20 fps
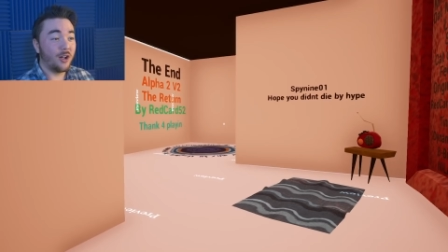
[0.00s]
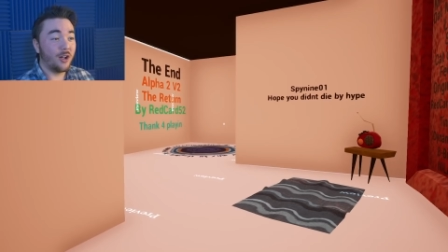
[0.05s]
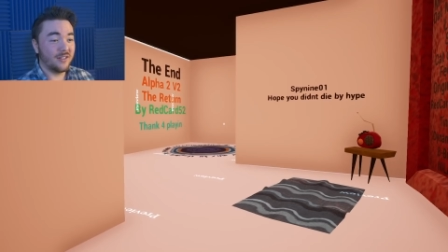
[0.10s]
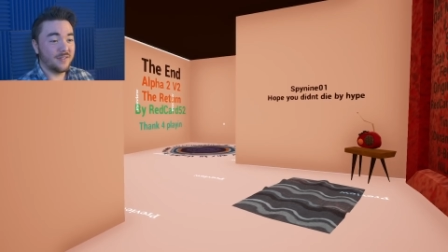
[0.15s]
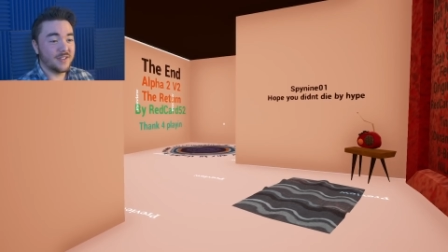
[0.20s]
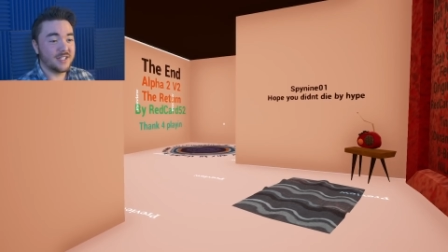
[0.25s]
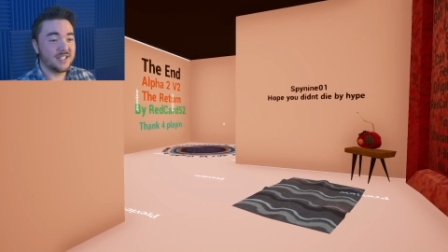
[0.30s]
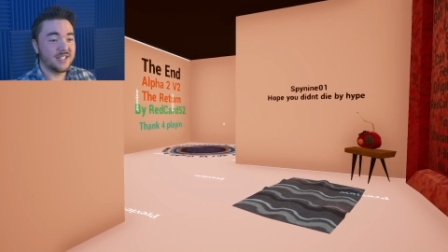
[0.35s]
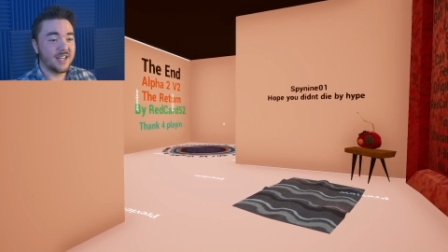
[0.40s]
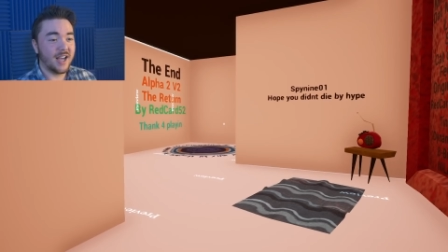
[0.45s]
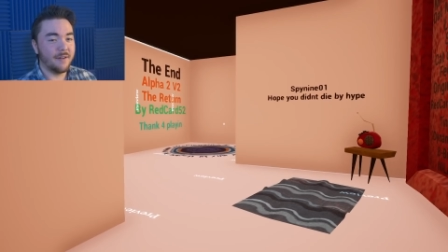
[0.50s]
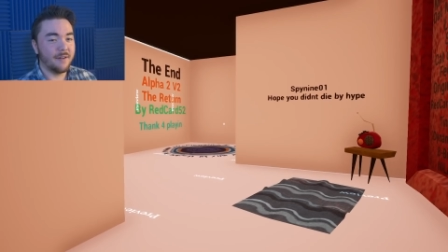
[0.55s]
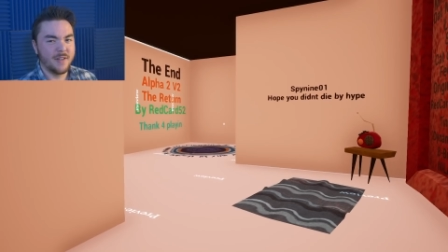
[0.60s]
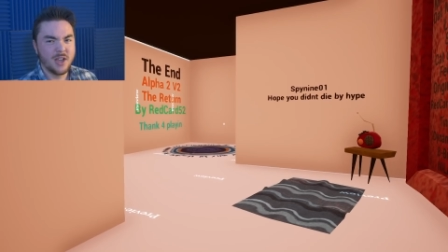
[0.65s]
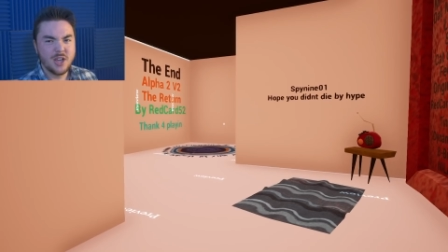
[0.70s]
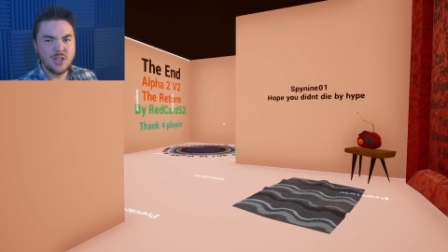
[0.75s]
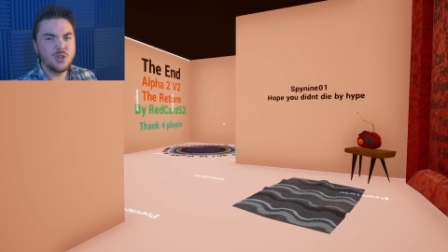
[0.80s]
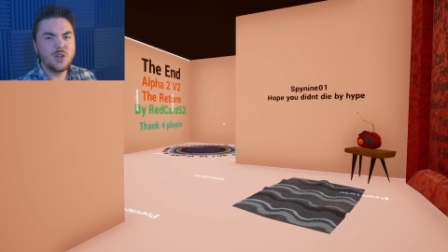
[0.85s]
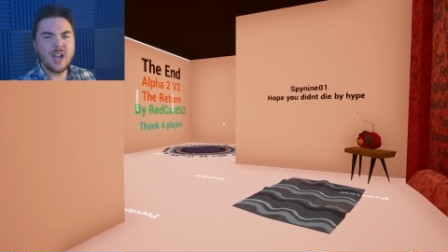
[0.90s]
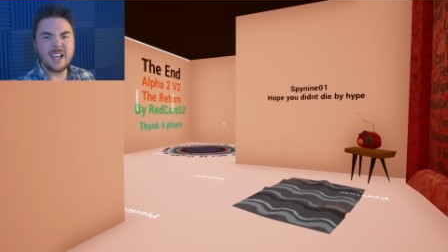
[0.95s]
all of the stuff
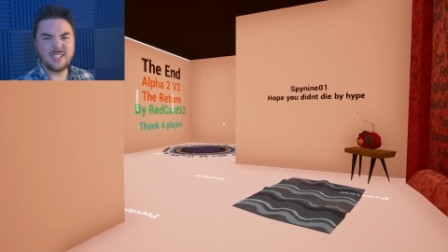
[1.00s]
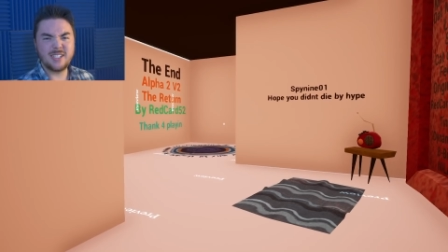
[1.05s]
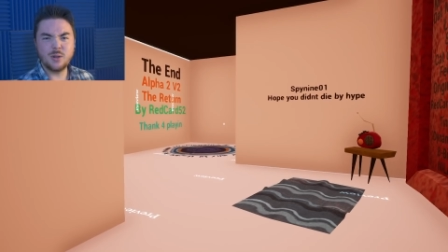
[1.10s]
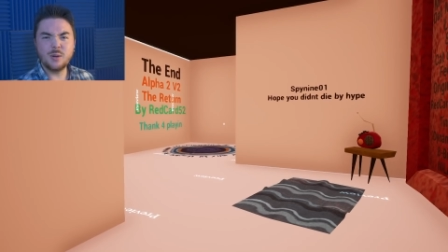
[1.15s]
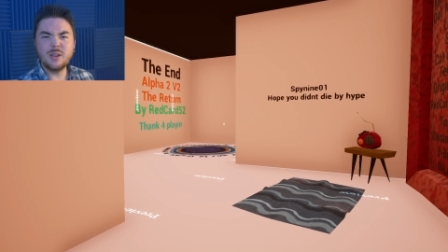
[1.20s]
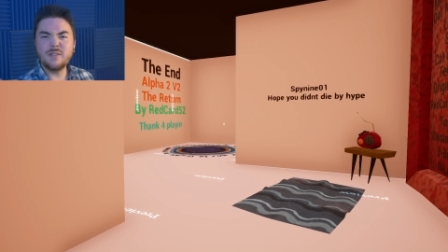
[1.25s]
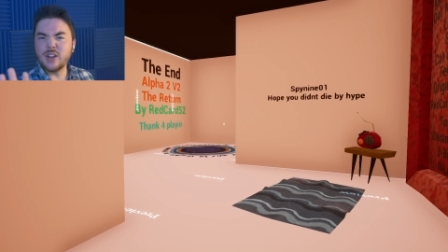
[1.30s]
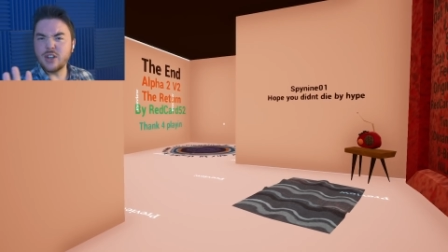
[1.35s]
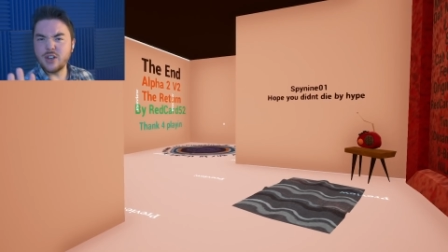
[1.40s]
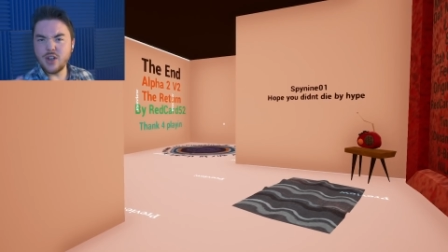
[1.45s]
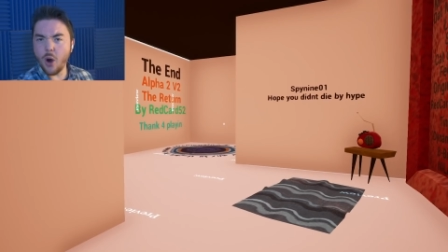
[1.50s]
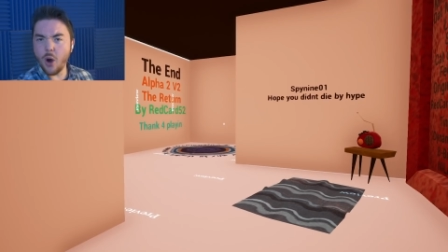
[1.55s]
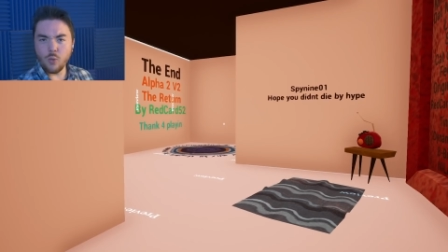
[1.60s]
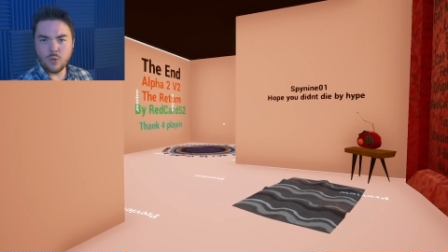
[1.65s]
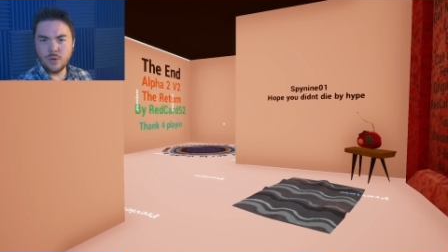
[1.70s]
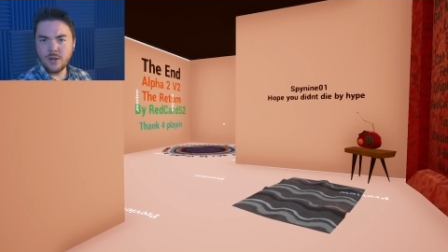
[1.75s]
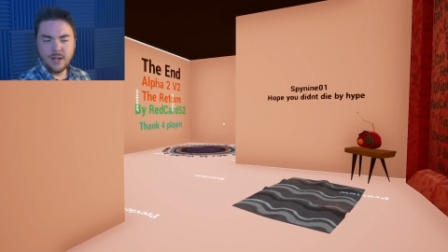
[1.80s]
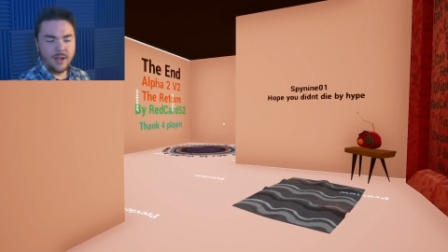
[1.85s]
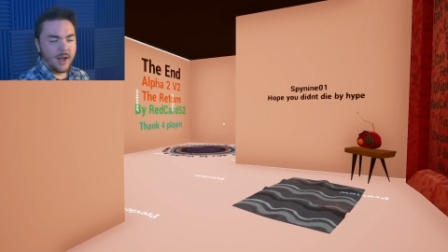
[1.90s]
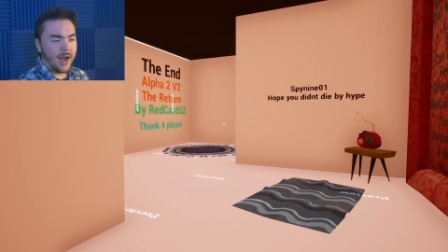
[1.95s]
you guys don't even
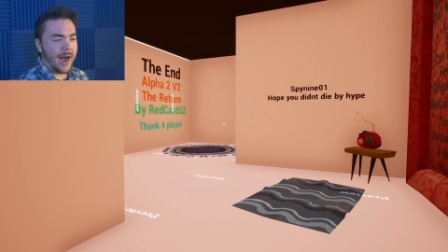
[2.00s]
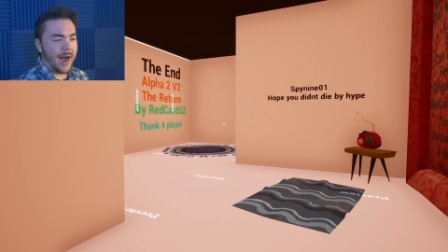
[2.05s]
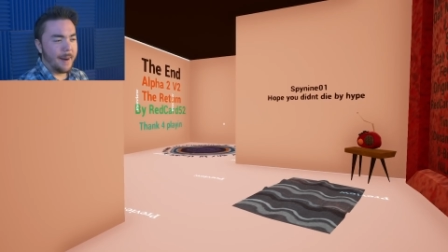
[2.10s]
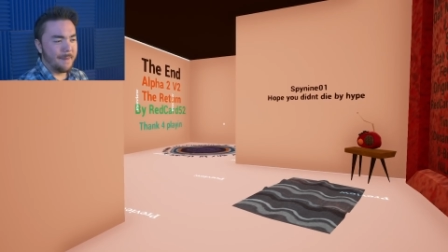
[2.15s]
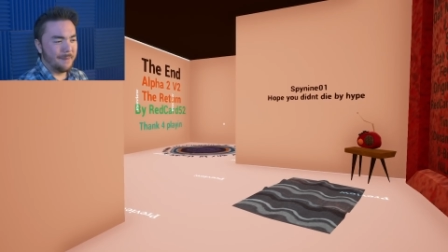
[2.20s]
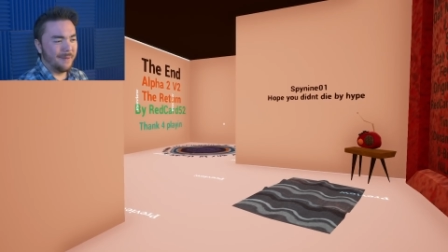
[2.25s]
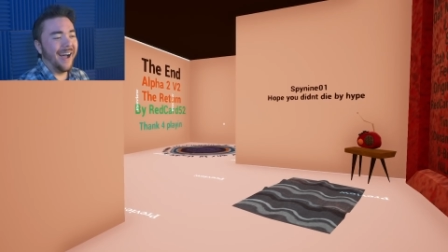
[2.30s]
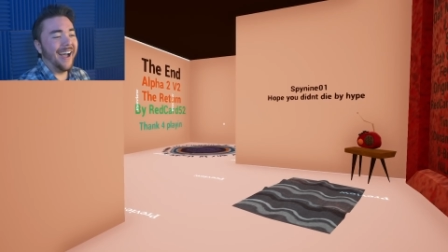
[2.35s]
know. Um,